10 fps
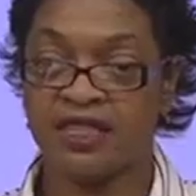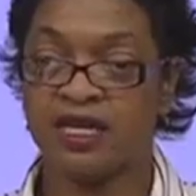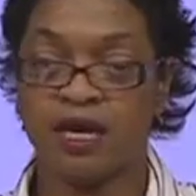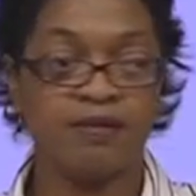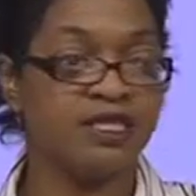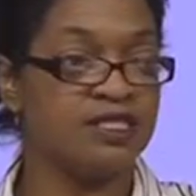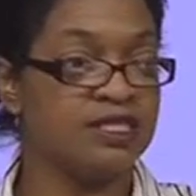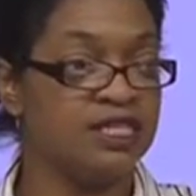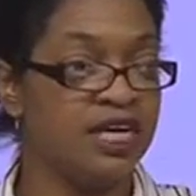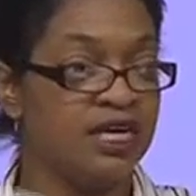the numbness
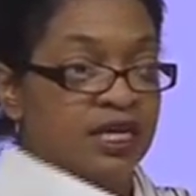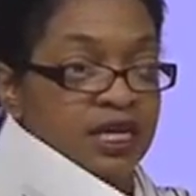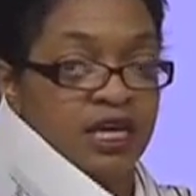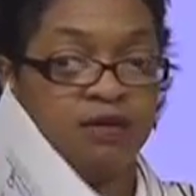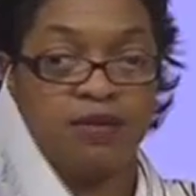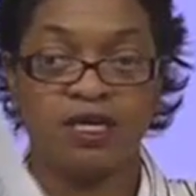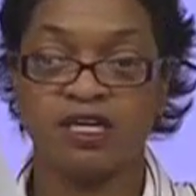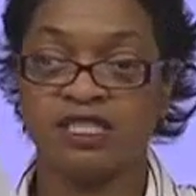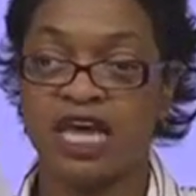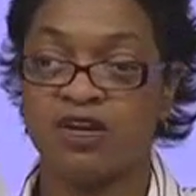and tingling,
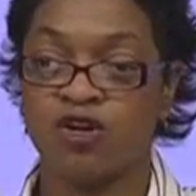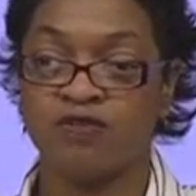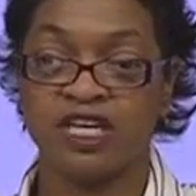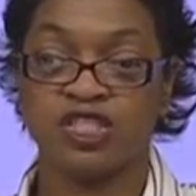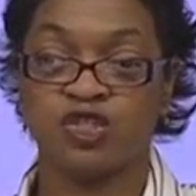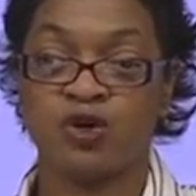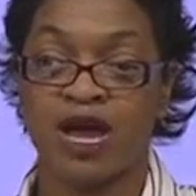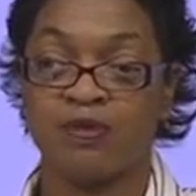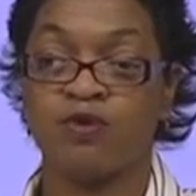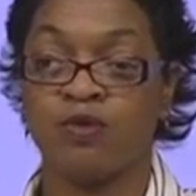because that nerve gets
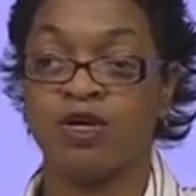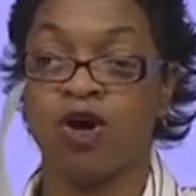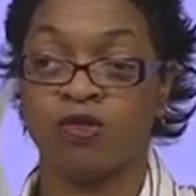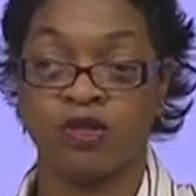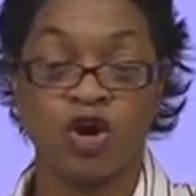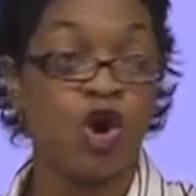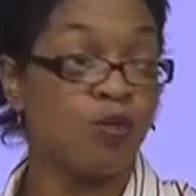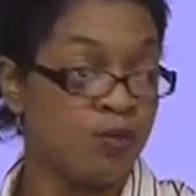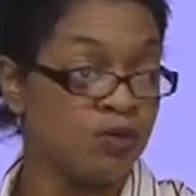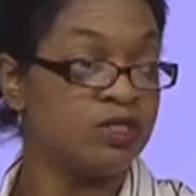trapped in what we call the
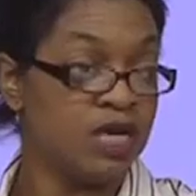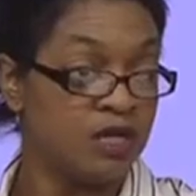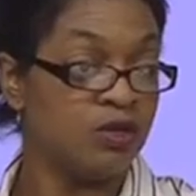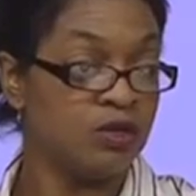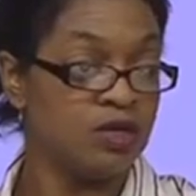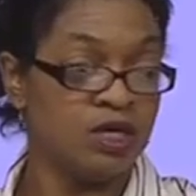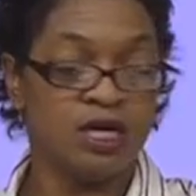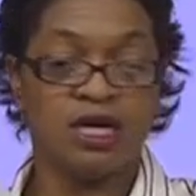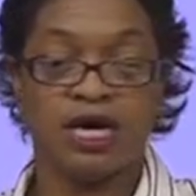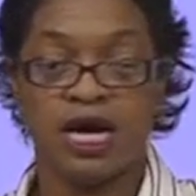carpal tunnel.
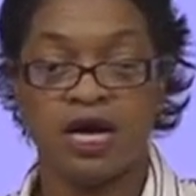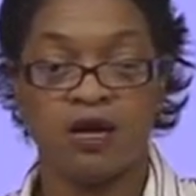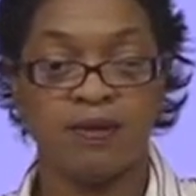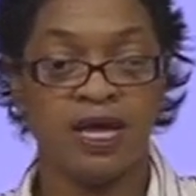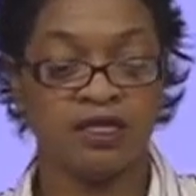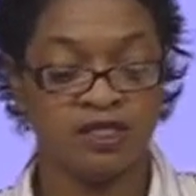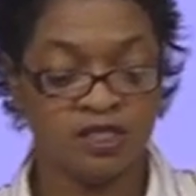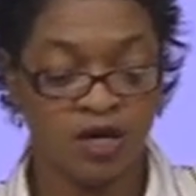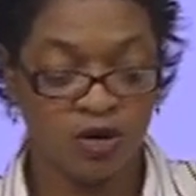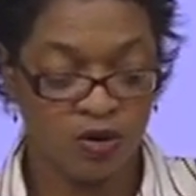And
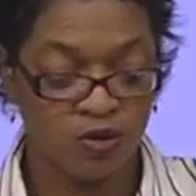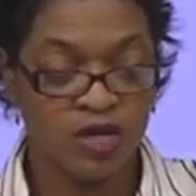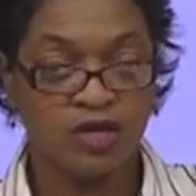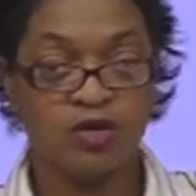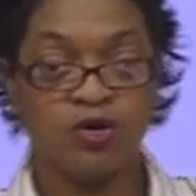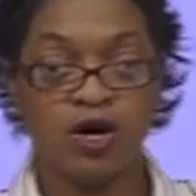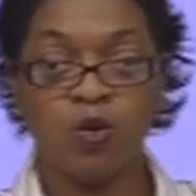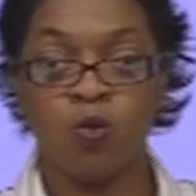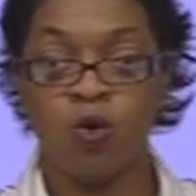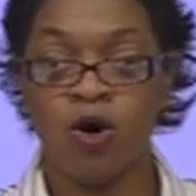so you
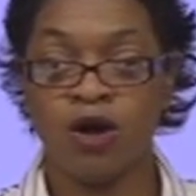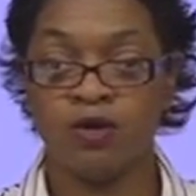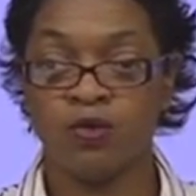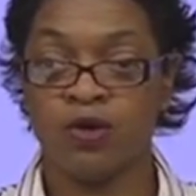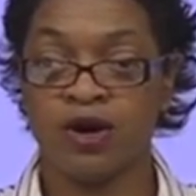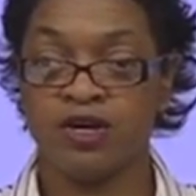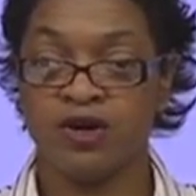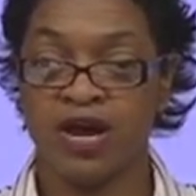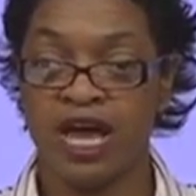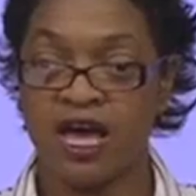don't want where
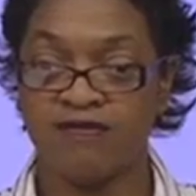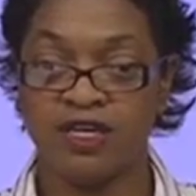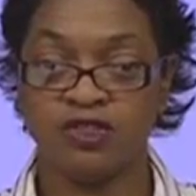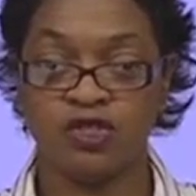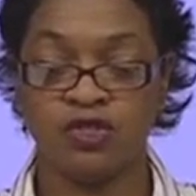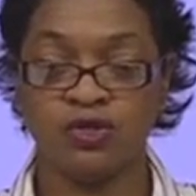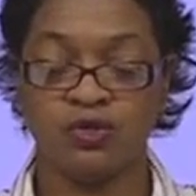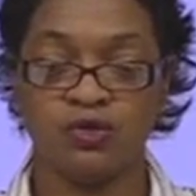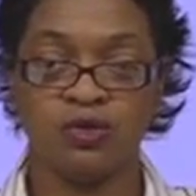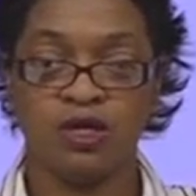you're having
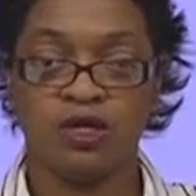to,